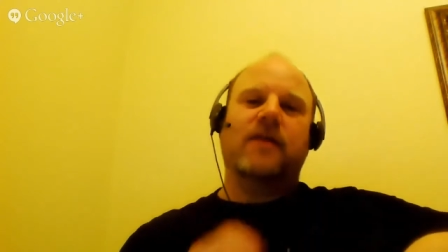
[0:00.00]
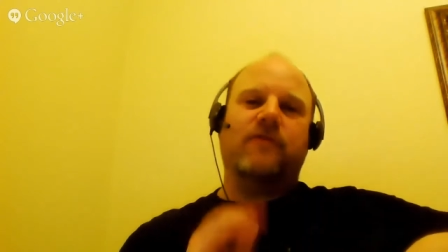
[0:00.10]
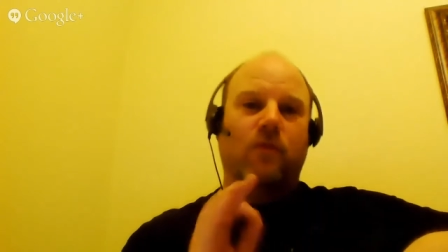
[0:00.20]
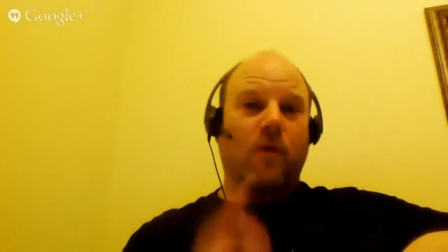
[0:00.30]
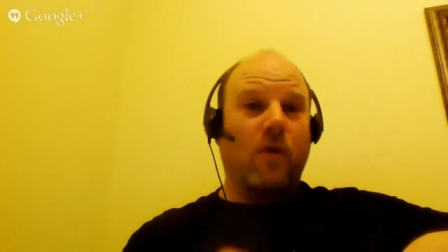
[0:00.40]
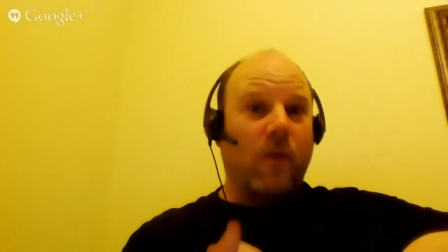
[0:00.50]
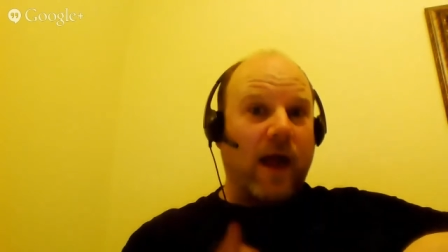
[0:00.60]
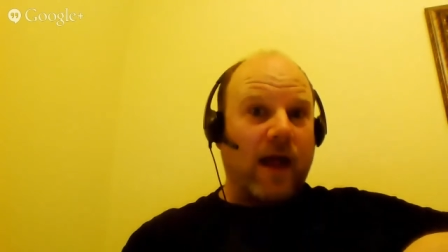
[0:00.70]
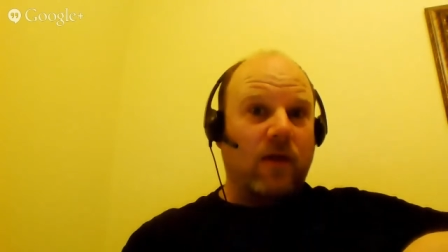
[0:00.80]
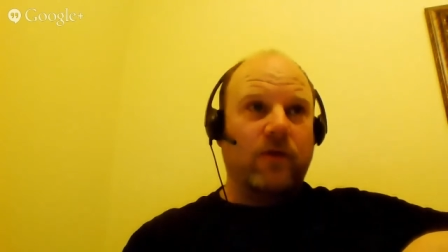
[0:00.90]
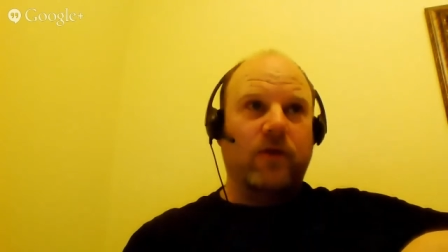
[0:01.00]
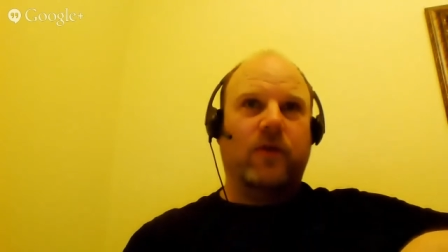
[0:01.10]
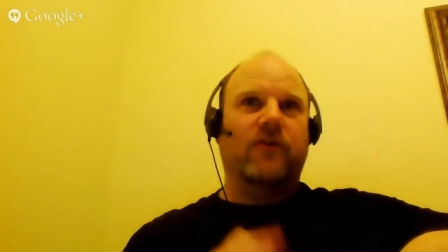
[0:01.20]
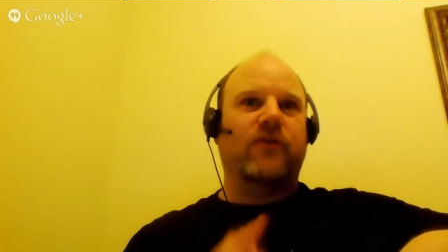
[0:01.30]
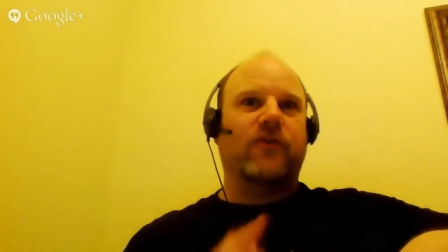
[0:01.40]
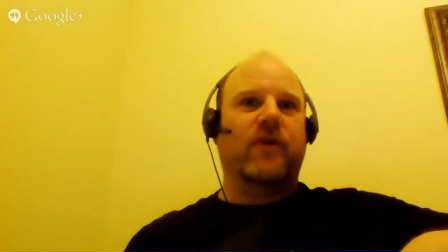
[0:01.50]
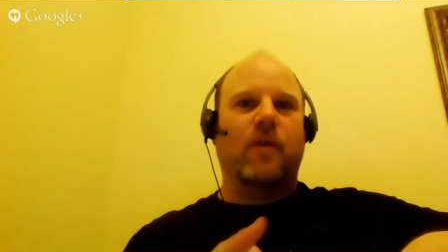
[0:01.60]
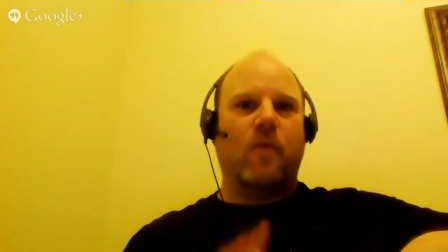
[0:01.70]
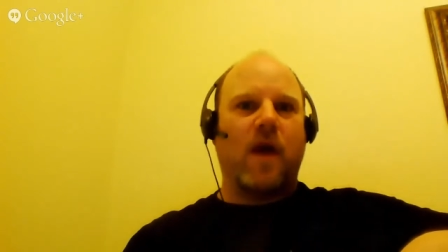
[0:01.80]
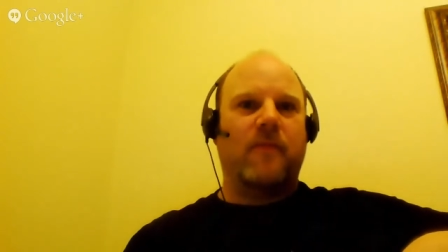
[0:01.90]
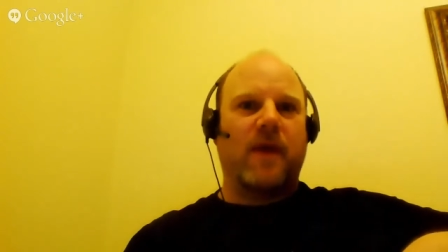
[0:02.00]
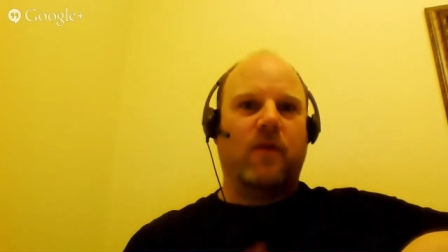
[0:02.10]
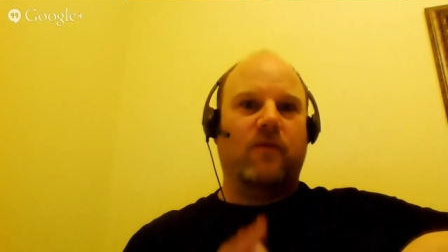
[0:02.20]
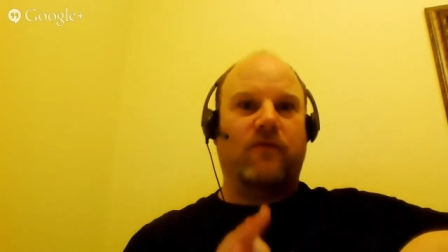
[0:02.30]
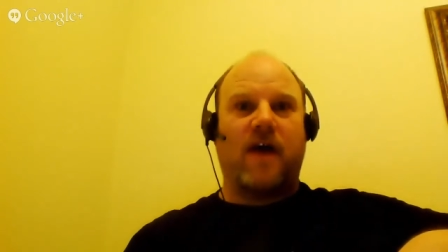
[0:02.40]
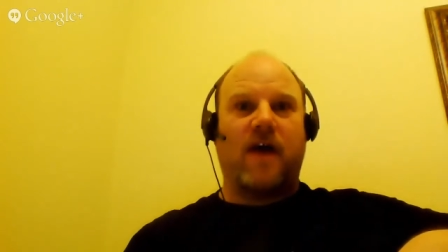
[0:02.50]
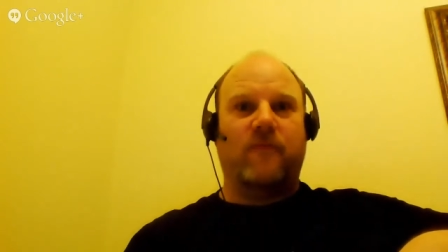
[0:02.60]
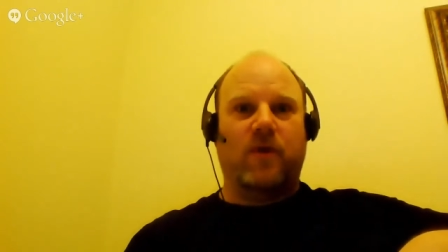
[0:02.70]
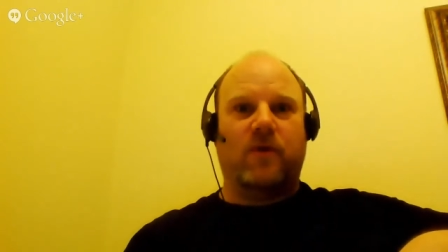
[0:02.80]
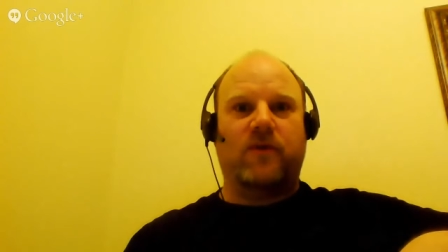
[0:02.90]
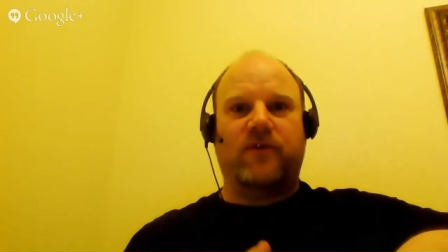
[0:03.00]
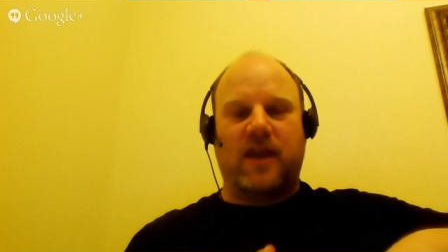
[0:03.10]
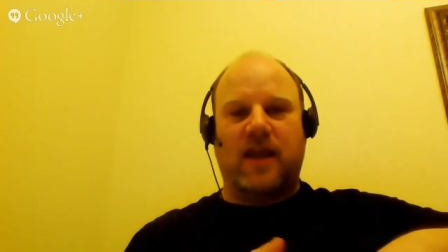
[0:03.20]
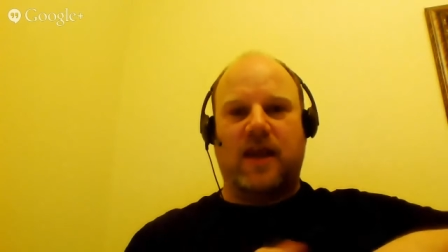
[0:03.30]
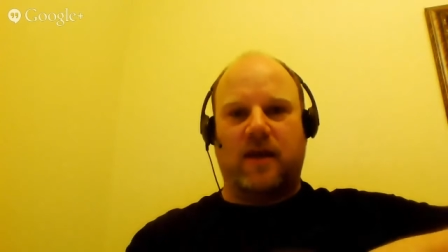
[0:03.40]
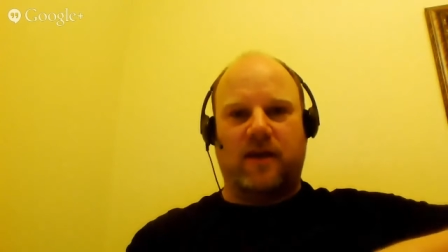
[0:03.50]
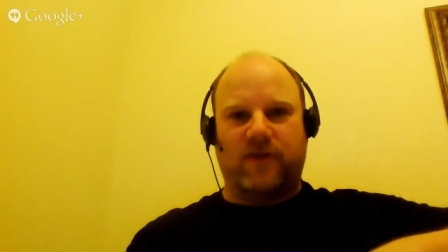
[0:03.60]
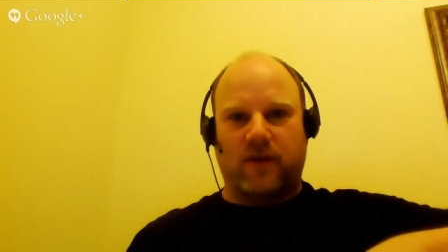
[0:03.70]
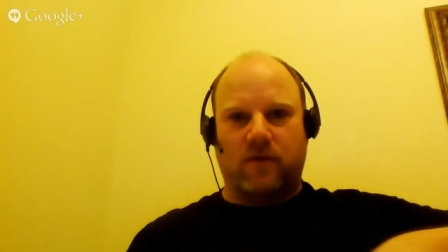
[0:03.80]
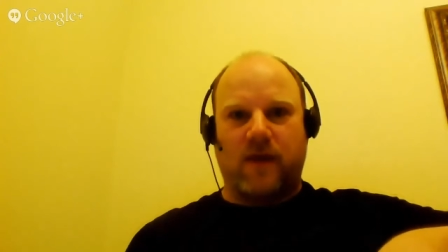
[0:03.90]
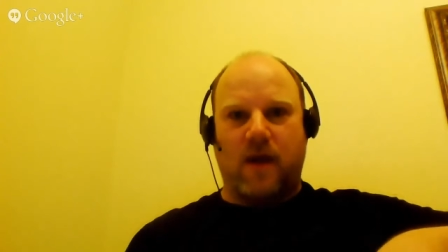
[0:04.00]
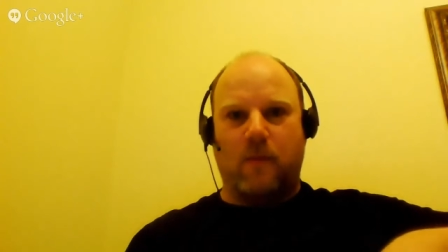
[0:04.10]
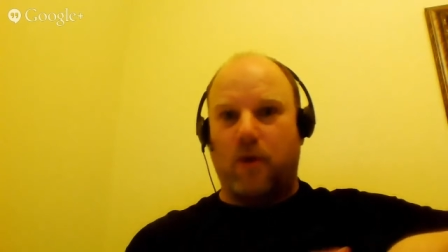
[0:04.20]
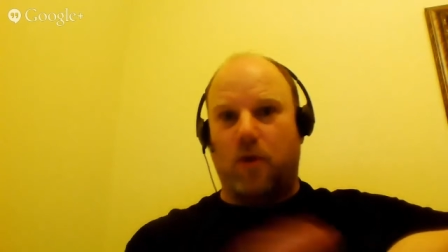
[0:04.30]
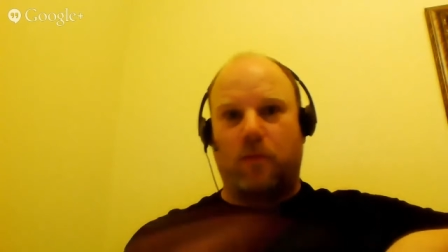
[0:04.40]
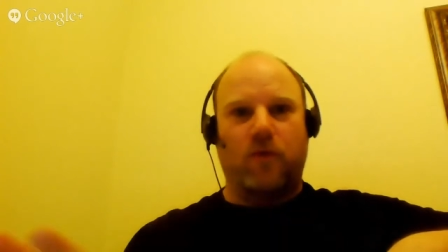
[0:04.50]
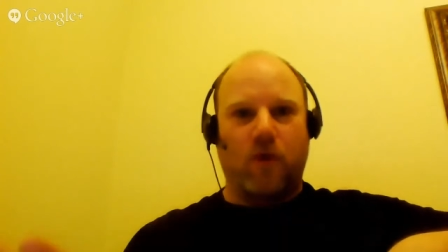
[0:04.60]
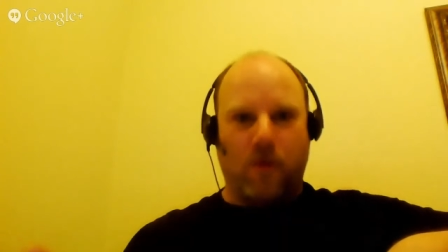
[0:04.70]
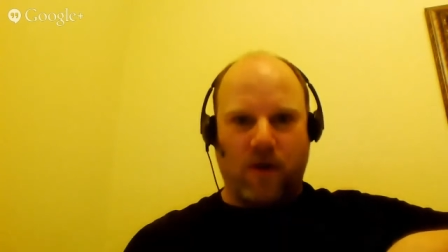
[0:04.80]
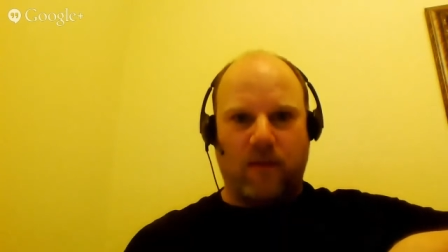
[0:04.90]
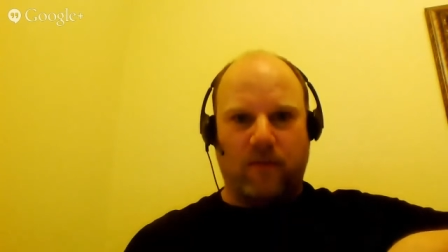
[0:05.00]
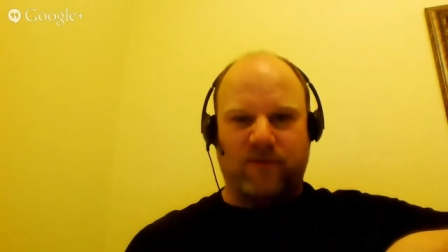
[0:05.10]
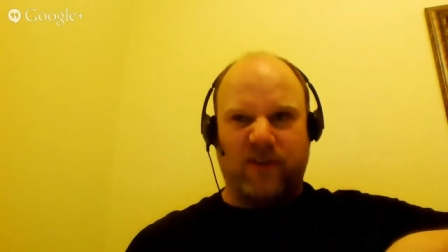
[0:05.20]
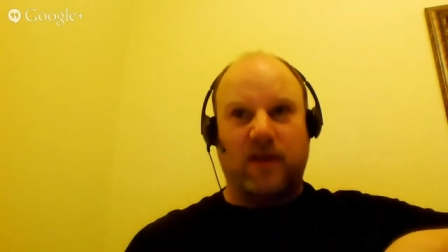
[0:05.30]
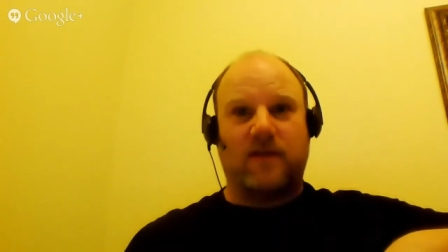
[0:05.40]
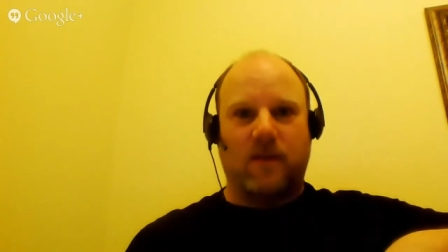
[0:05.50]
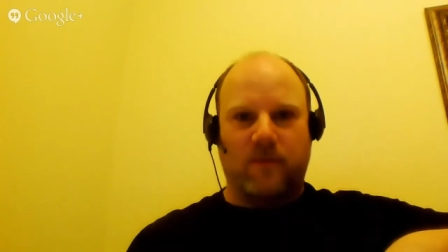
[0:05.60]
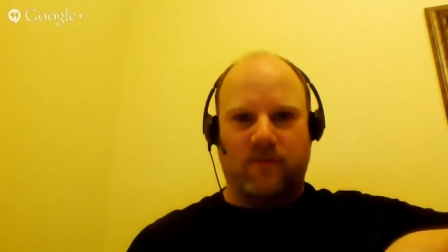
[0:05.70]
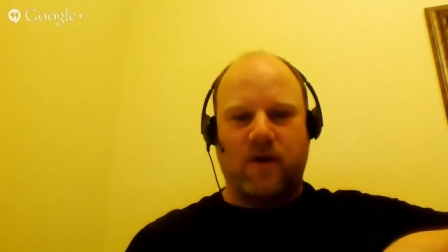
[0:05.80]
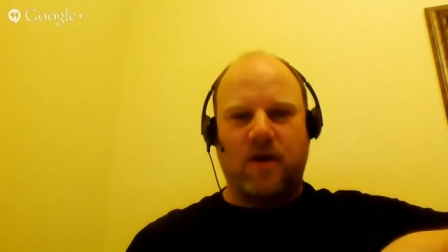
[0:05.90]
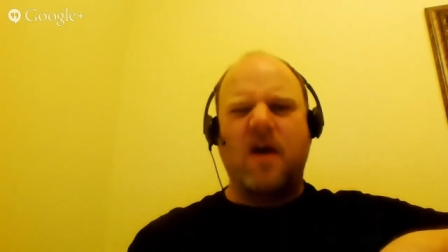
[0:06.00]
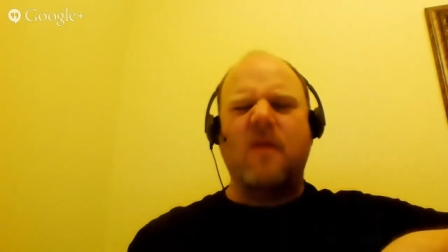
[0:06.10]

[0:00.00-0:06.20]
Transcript: If you roll well, you can certainly wipe out five mooks in a single round. Boom, no problem. Seen it done before.